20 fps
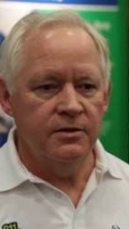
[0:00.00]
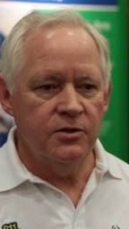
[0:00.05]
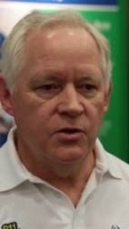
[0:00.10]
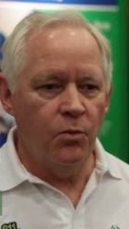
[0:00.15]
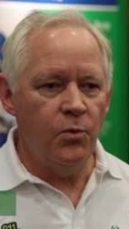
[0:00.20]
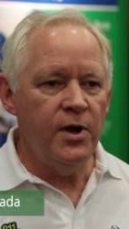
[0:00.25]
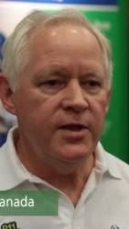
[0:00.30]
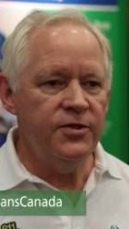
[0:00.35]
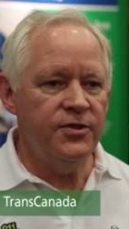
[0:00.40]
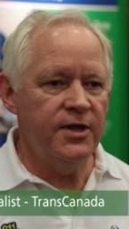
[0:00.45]
The
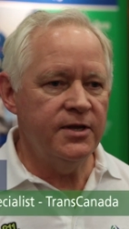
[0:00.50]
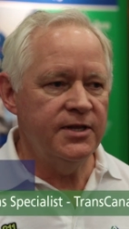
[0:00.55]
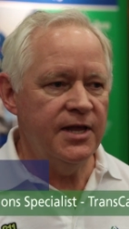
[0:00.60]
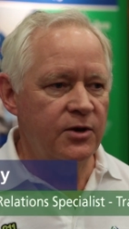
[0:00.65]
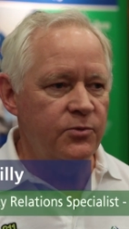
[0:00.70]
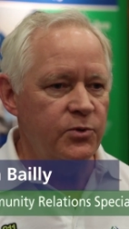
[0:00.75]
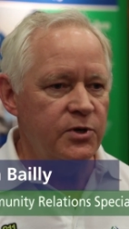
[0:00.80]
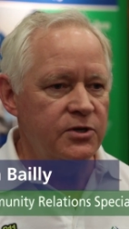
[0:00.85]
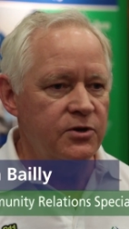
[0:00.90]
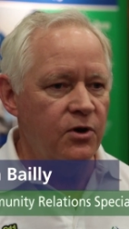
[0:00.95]
one thing that
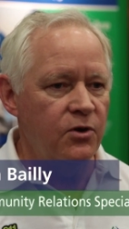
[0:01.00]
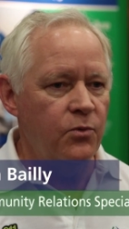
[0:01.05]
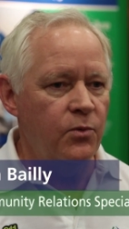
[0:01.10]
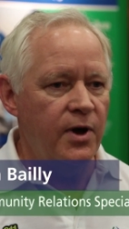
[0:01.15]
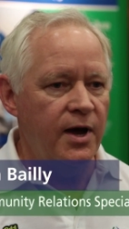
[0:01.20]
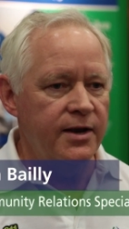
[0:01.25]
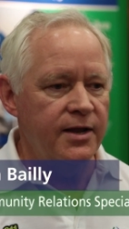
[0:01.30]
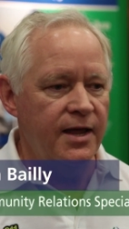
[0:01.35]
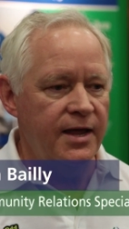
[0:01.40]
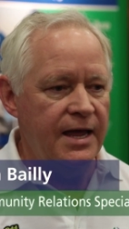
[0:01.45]
we don't
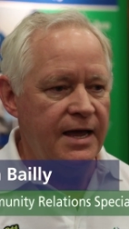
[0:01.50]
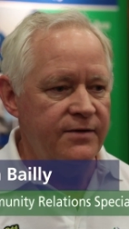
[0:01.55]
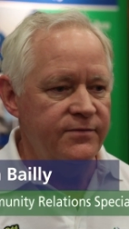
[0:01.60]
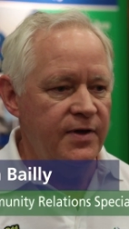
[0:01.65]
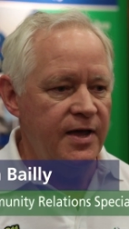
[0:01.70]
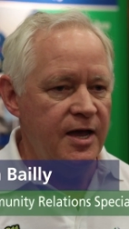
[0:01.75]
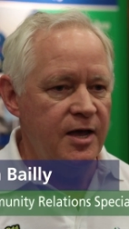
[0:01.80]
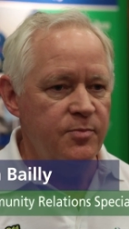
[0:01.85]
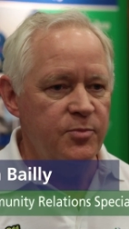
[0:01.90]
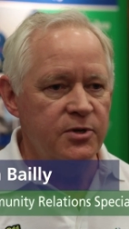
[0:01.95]
want to have
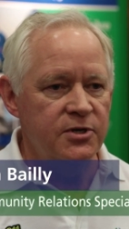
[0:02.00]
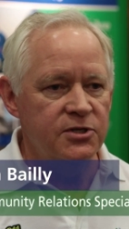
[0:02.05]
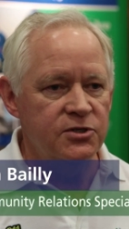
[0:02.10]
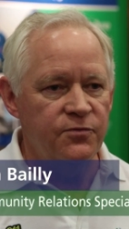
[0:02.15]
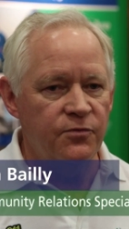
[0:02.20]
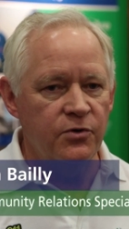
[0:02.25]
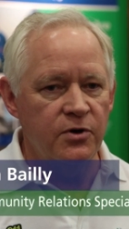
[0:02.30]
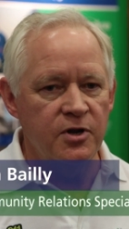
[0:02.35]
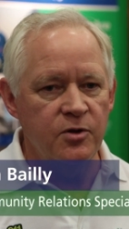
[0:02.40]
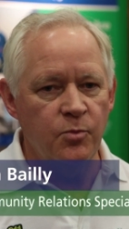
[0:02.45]
happen is
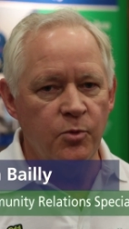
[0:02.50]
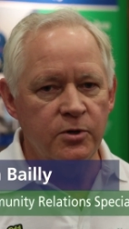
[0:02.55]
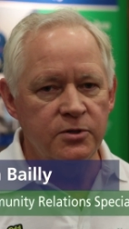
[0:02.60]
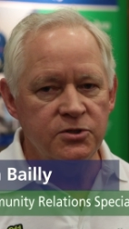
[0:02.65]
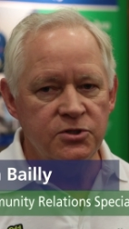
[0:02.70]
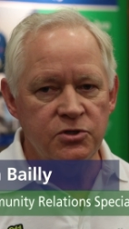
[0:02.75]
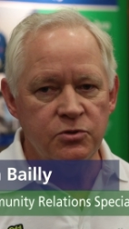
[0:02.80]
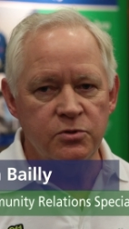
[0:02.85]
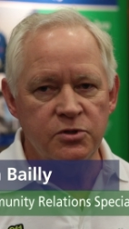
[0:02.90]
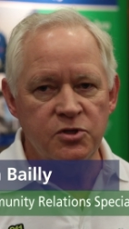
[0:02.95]
for an
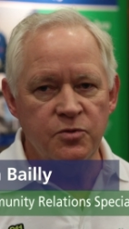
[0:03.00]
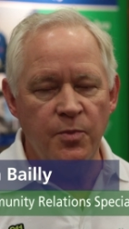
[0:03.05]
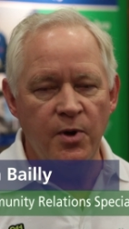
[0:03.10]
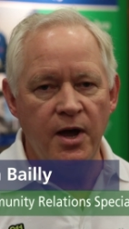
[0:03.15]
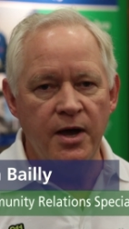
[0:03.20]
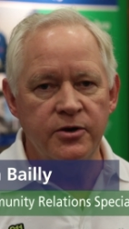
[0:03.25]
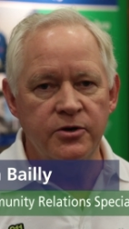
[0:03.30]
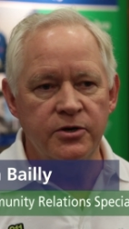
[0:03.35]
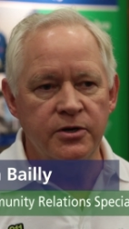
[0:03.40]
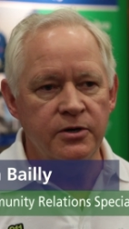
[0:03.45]
emergency
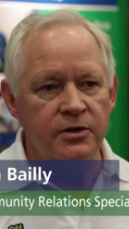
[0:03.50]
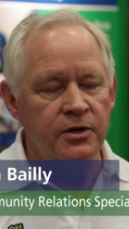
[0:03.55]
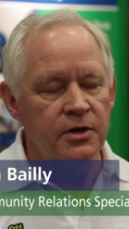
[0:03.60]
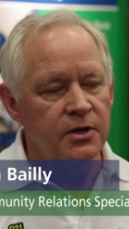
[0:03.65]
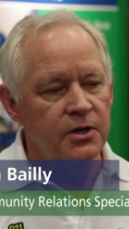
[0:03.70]
responder